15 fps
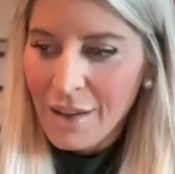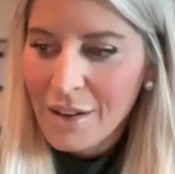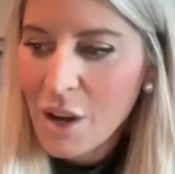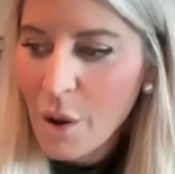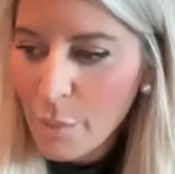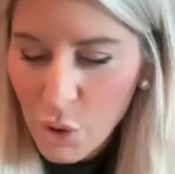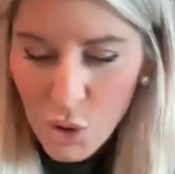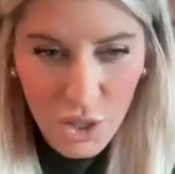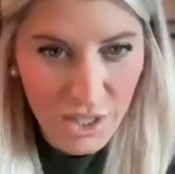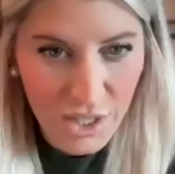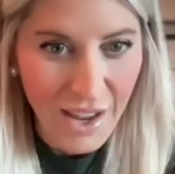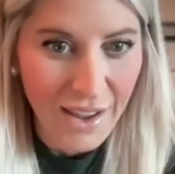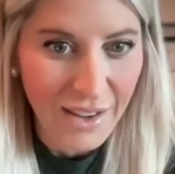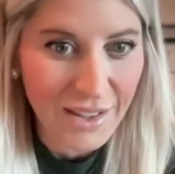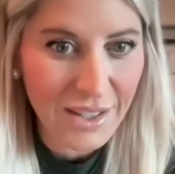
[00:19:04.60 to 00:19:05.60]
Number
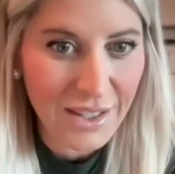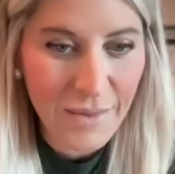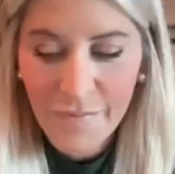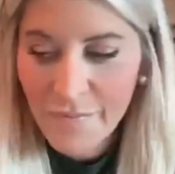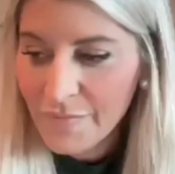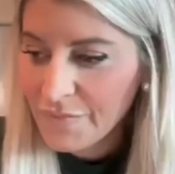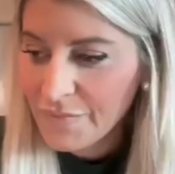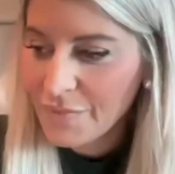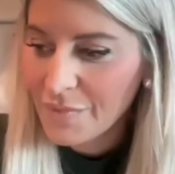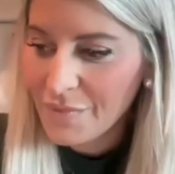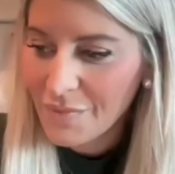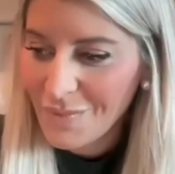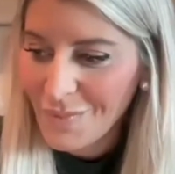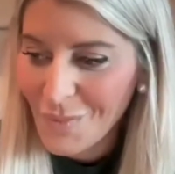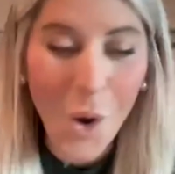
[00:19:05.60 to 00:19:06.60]
6.
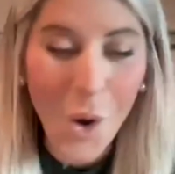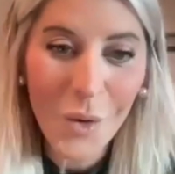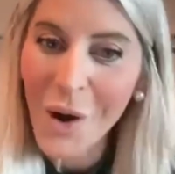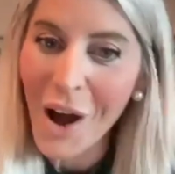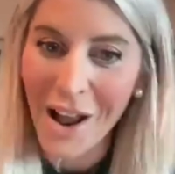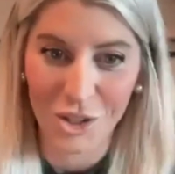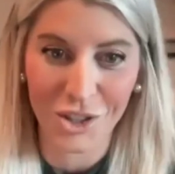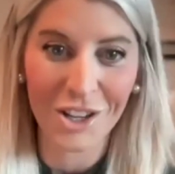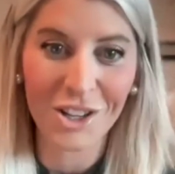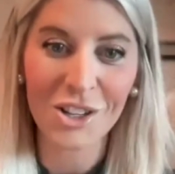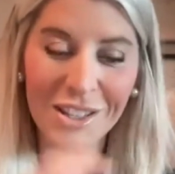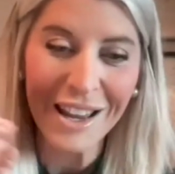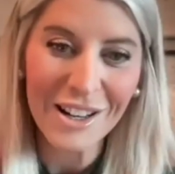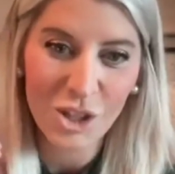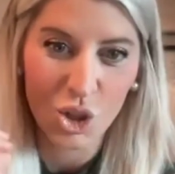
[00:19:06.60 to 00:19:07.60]
Oh gosh, they
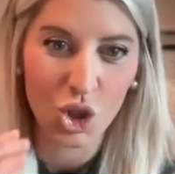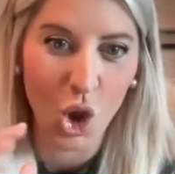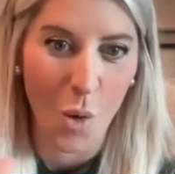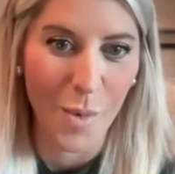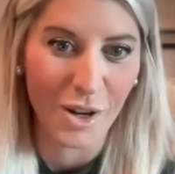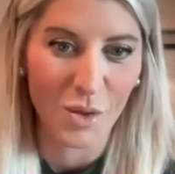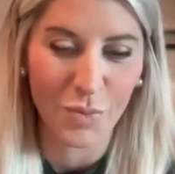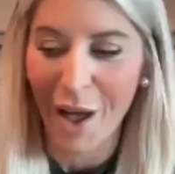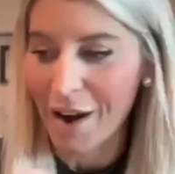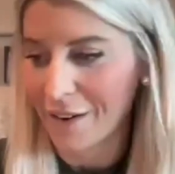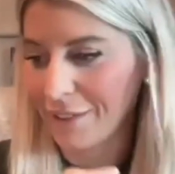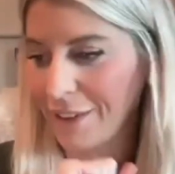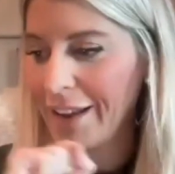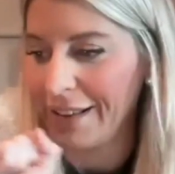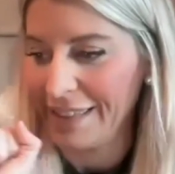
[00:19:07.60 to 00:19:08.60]
just get so much better.
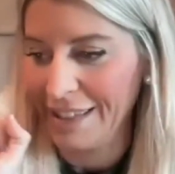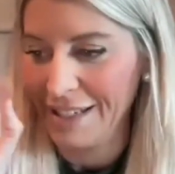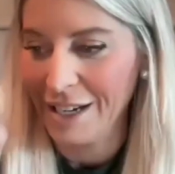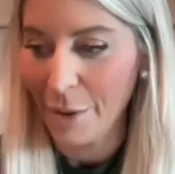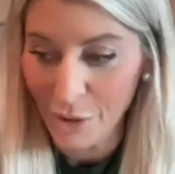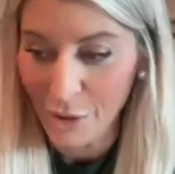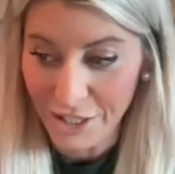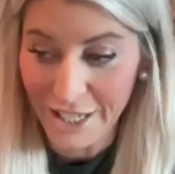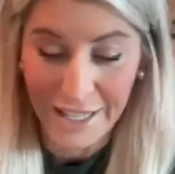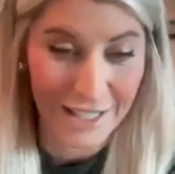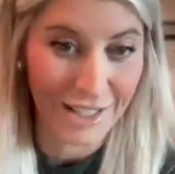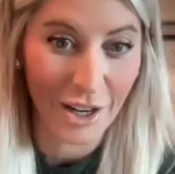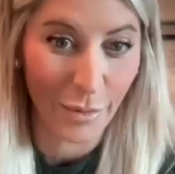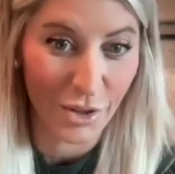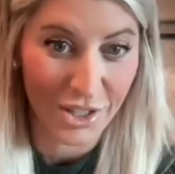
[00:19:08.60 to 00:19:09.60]
Like the number 6
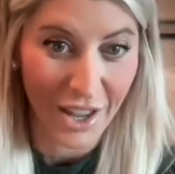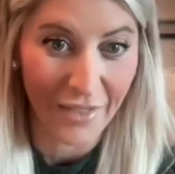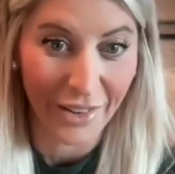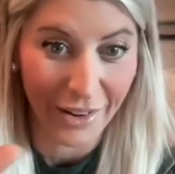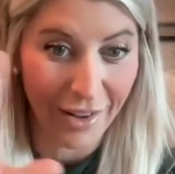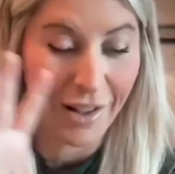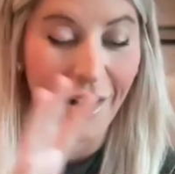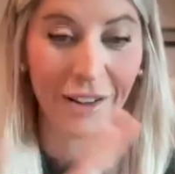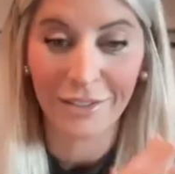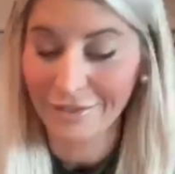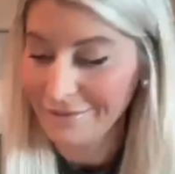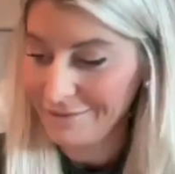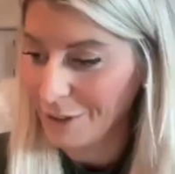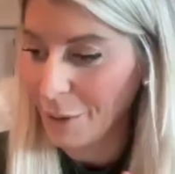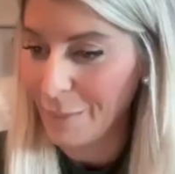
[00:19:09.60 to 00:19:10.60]
and number 7. Oh
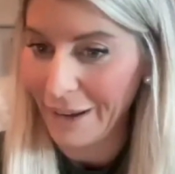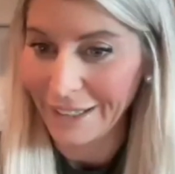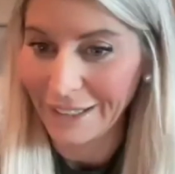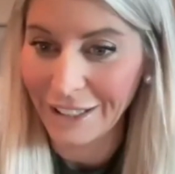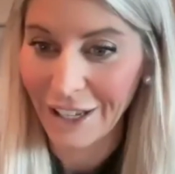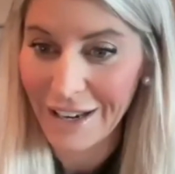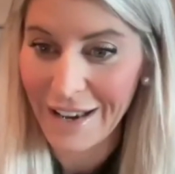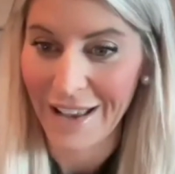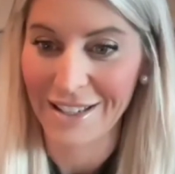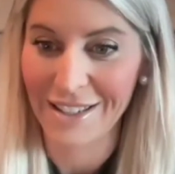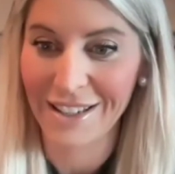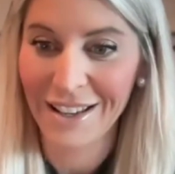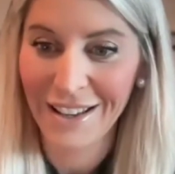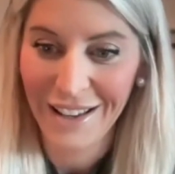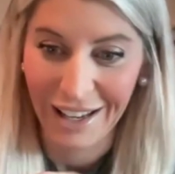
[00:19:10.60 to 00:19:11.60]
my
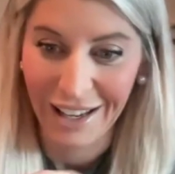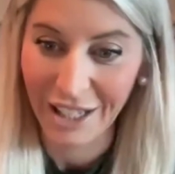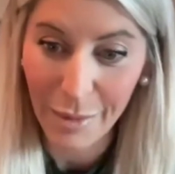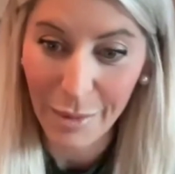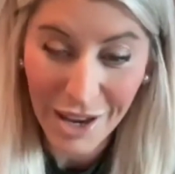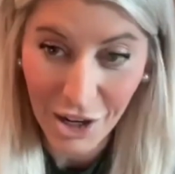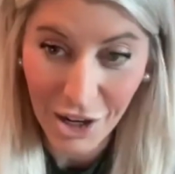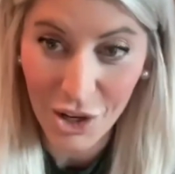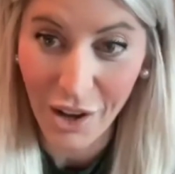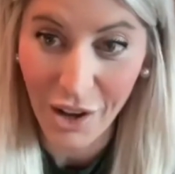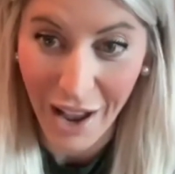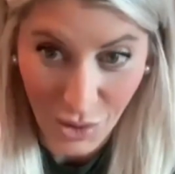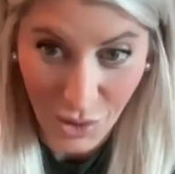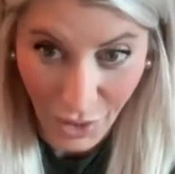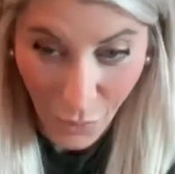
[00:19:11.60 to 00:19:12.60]
goodness. And let me hear you
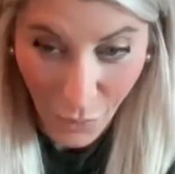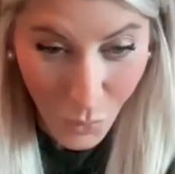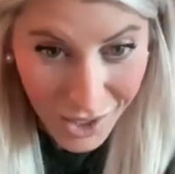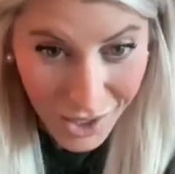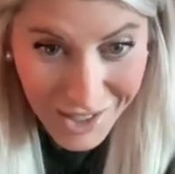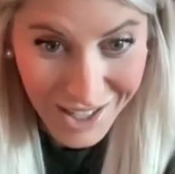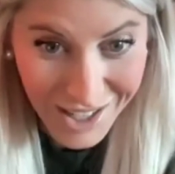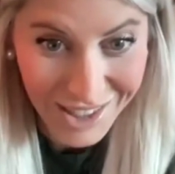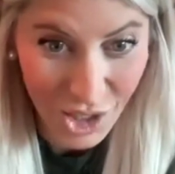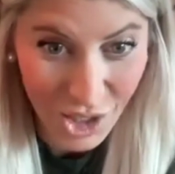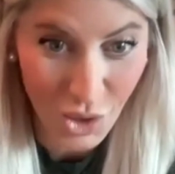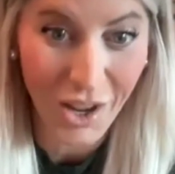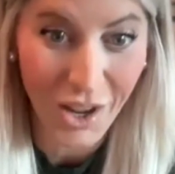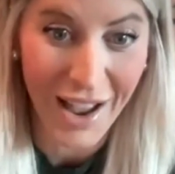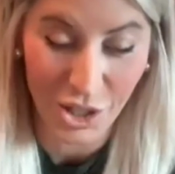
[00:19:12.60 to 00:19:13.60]
guys. Like, what is it that
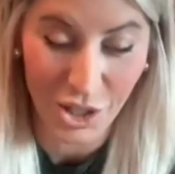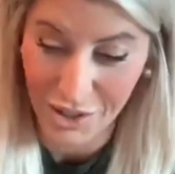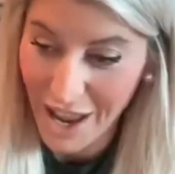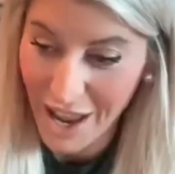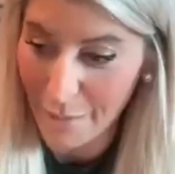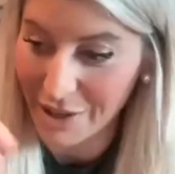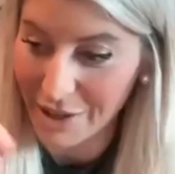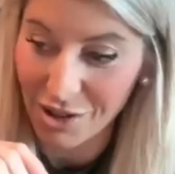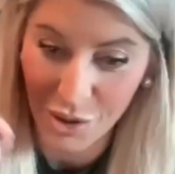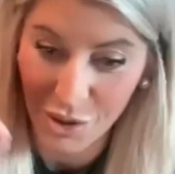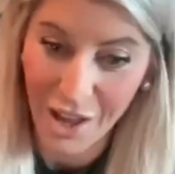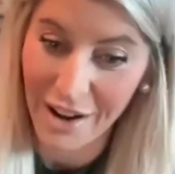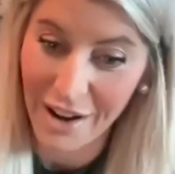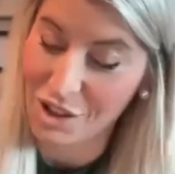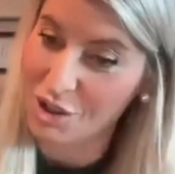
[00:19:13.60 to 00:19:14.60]
you guys are tapping into
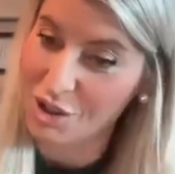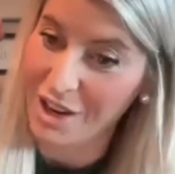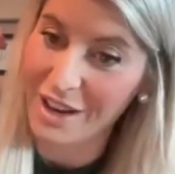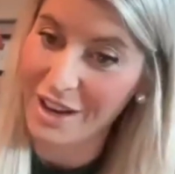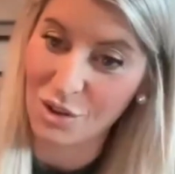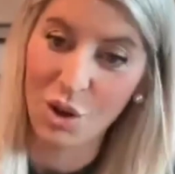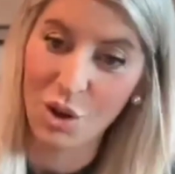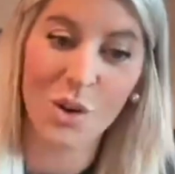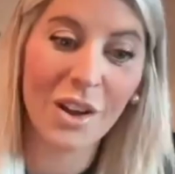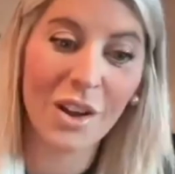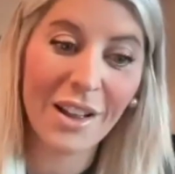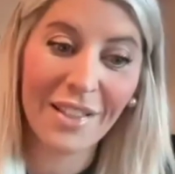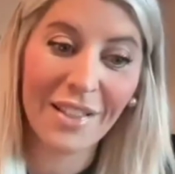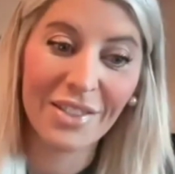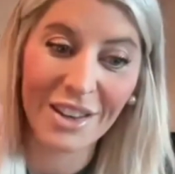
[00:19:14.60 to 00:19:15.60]
that it's just like, dude,
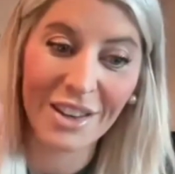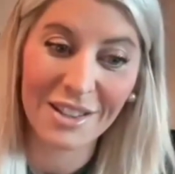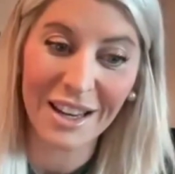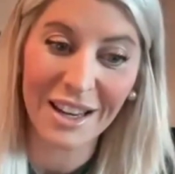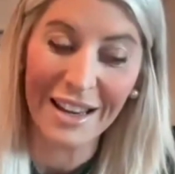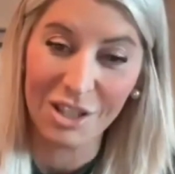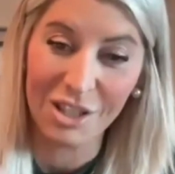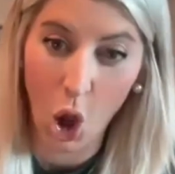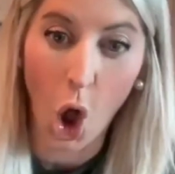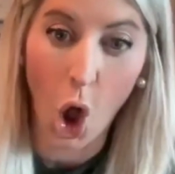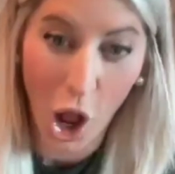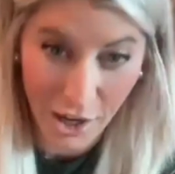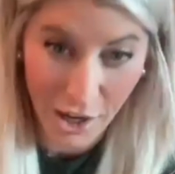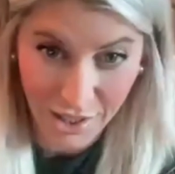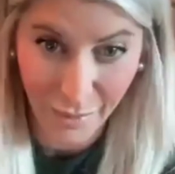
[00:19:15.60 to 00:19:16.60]
this is
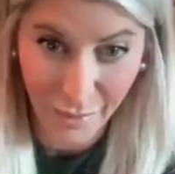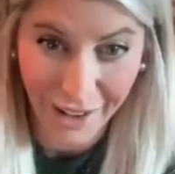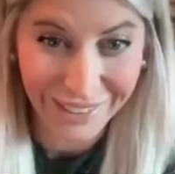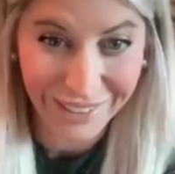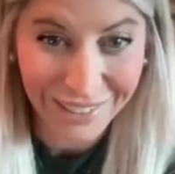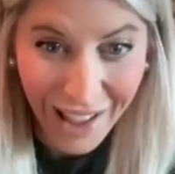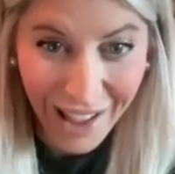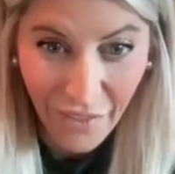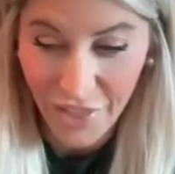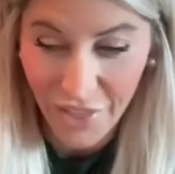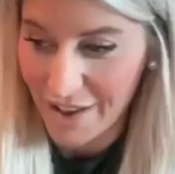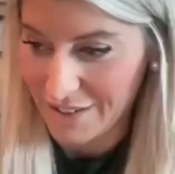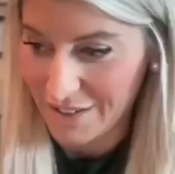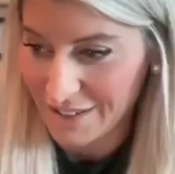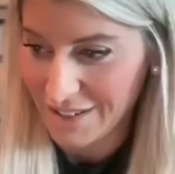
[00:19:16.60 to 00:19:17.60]
awesome. I love
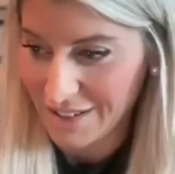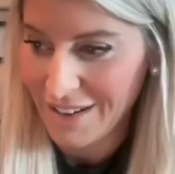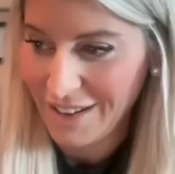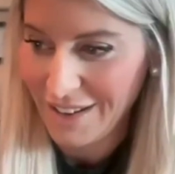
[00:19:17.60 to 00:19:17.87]
this.